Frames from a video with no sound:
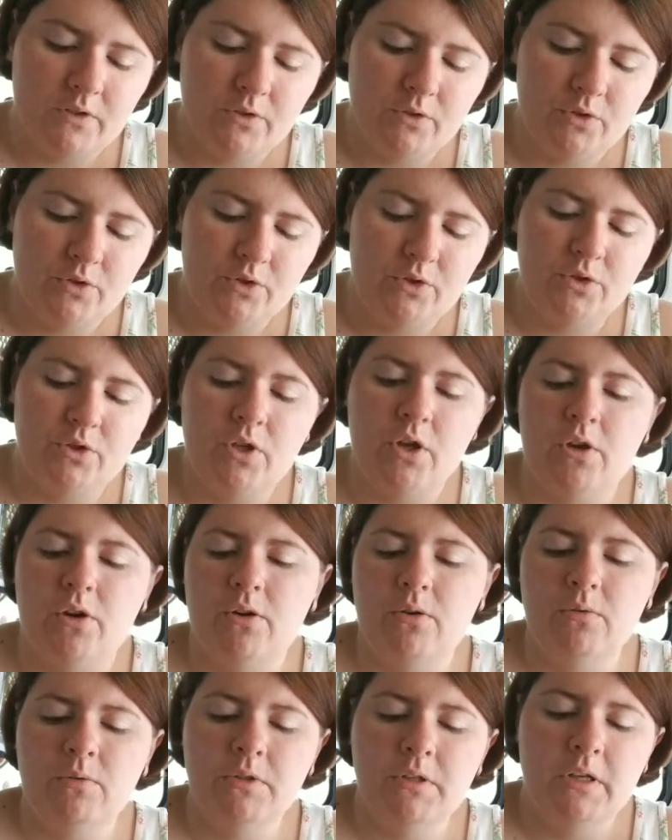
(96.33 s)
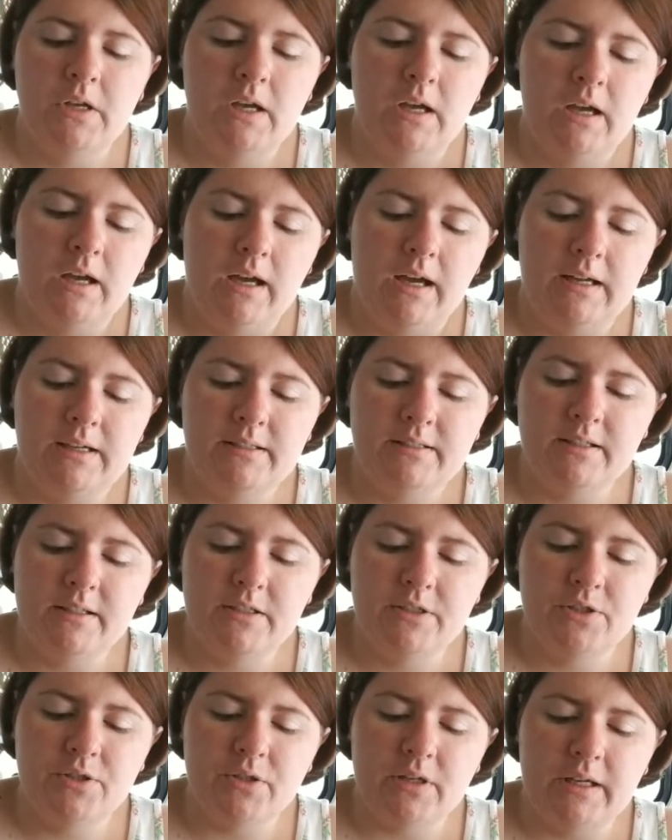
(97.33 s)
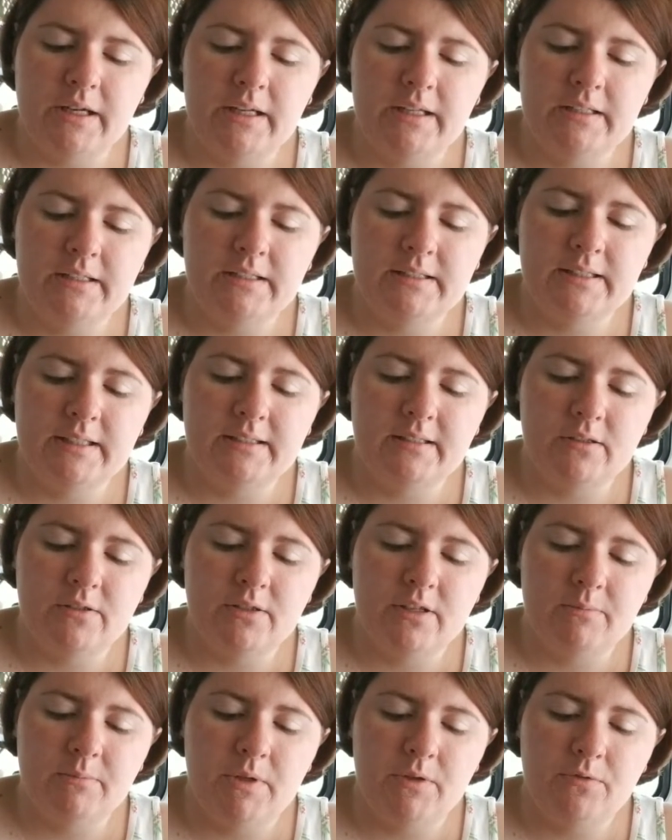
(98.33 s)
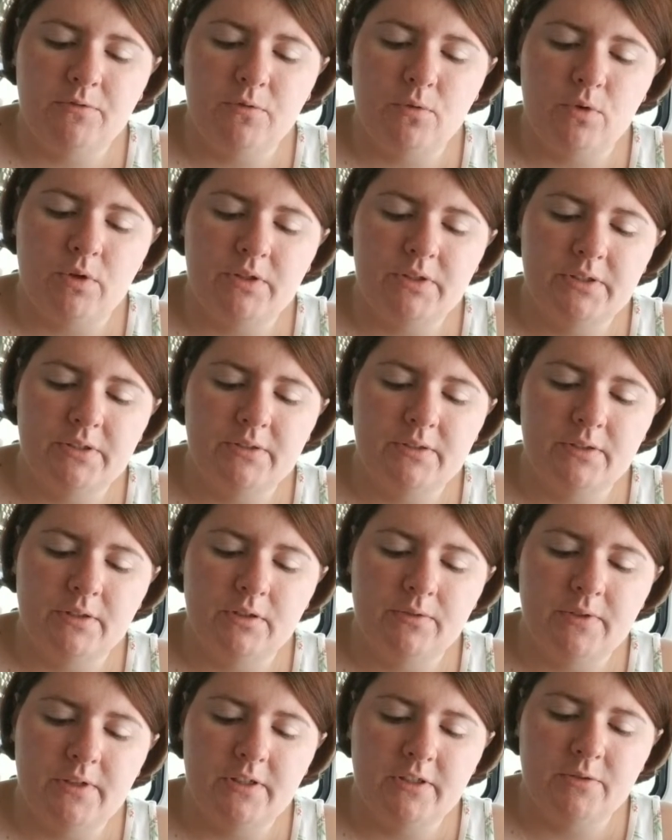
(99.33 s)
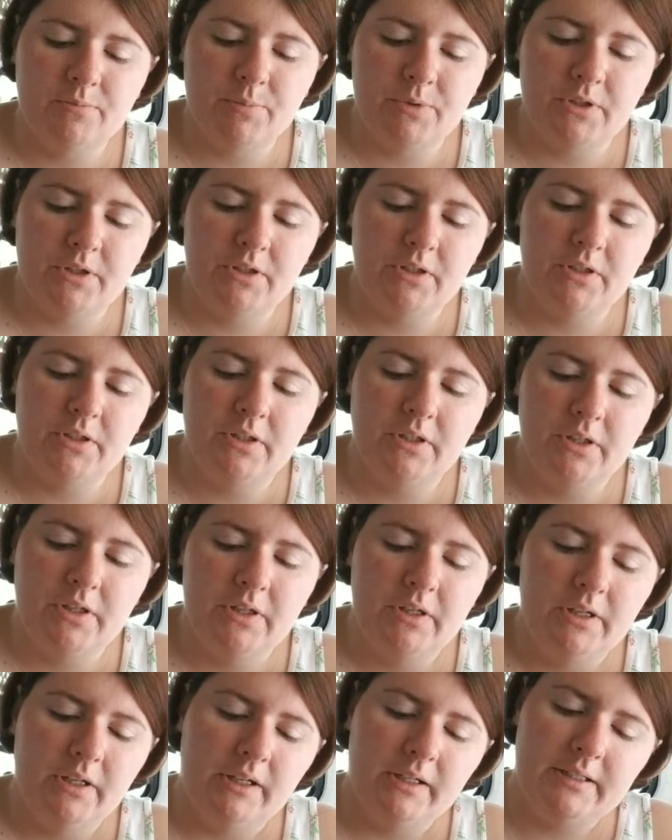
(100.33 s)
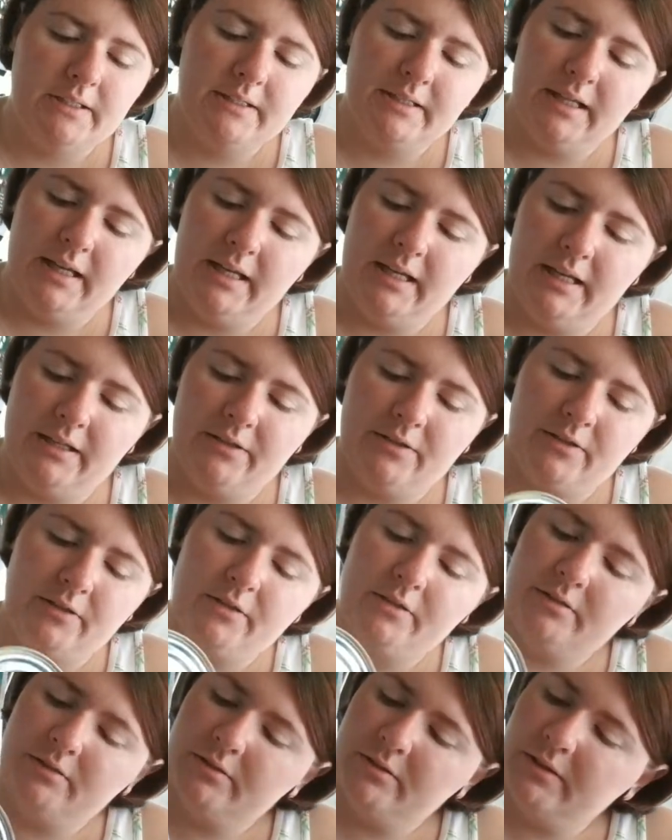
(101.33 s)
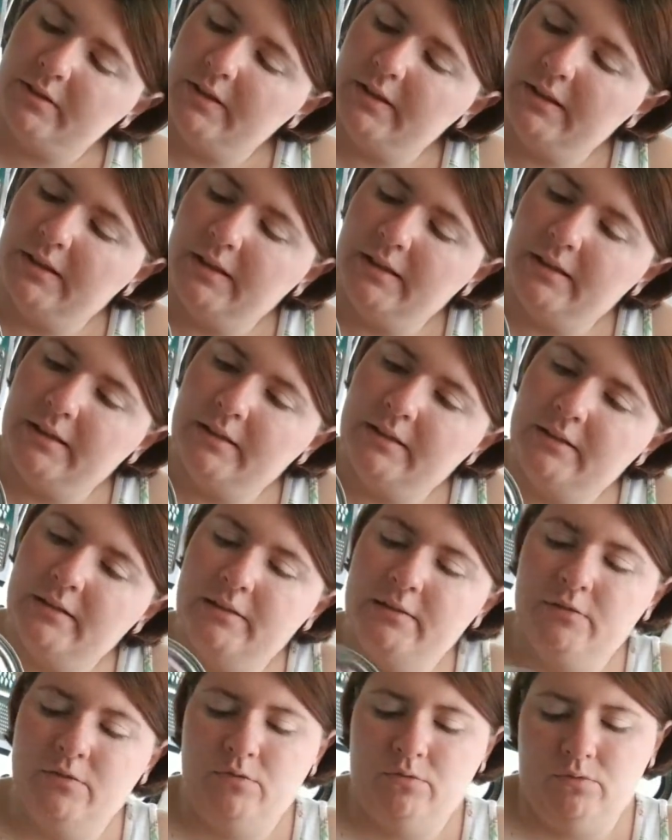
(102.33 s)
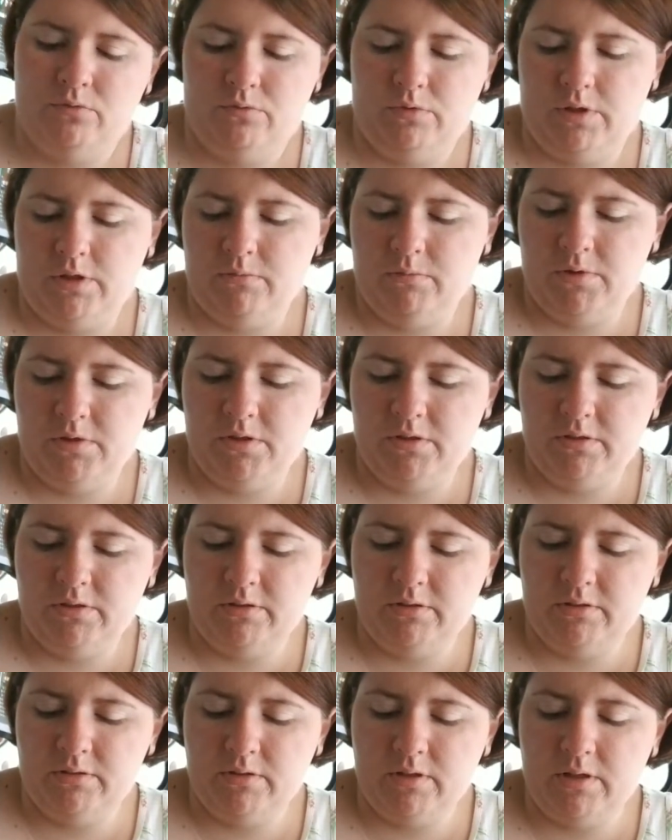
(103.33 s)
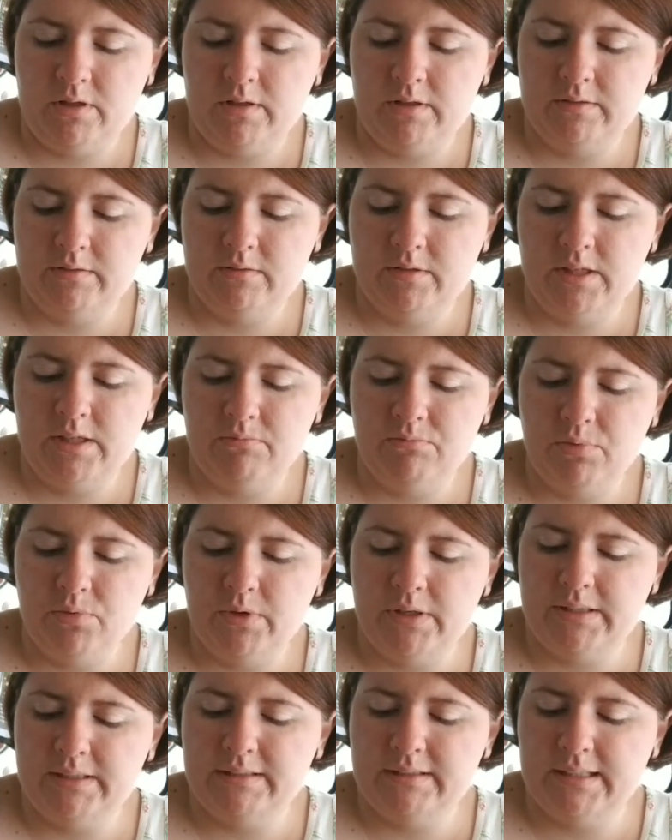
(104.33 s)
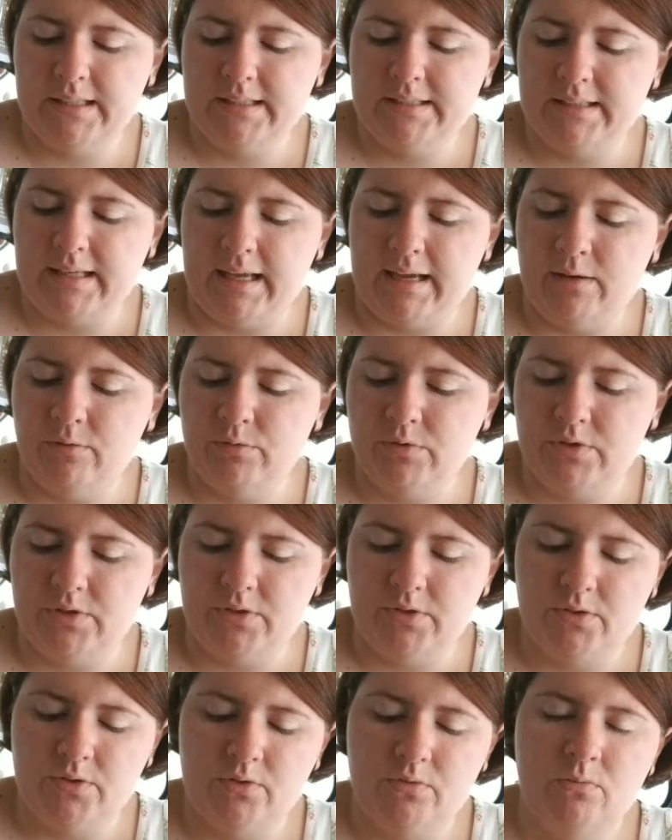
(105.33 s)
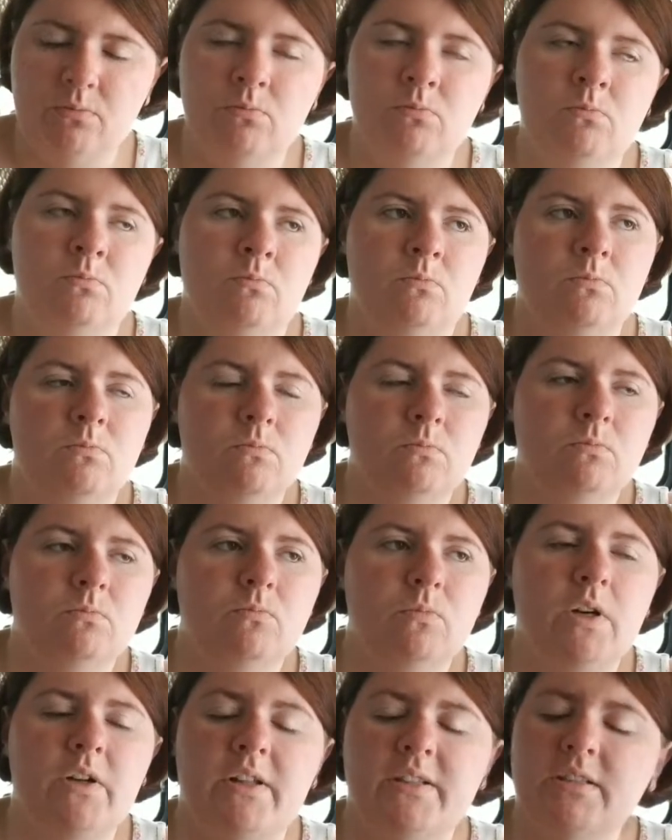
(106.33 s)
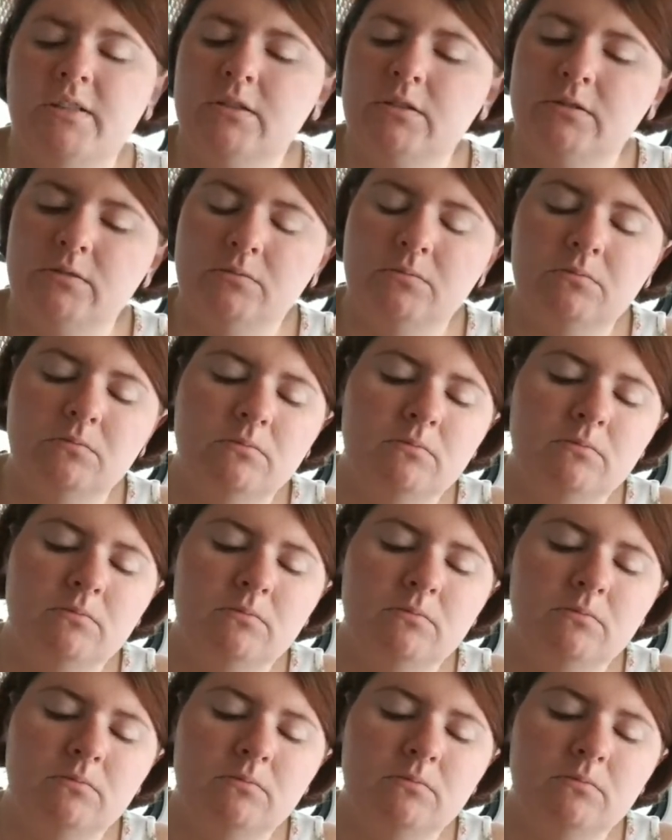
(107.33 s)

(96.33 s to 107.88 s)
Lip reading: So, I decided to try it. It says there's going to be 4 servings per container, and how much is this? 10.6 ounces. Wow, that's a little